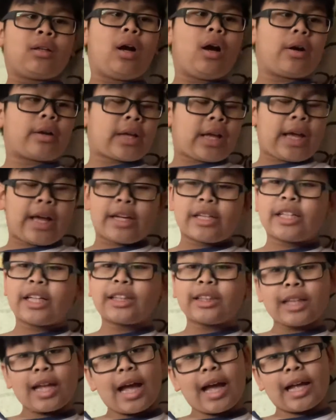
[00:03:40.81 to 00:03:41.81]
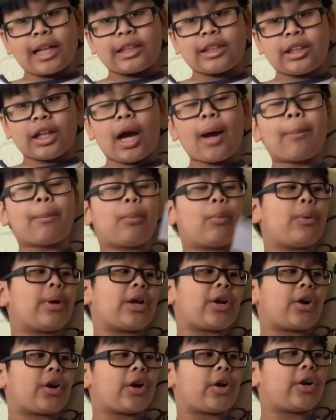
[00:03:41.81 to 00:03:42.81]
Okay, and just a heads up,
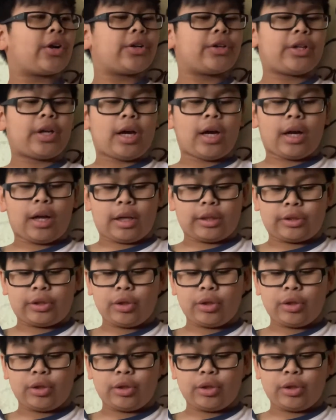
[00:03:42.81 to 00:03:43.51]
we earned uh,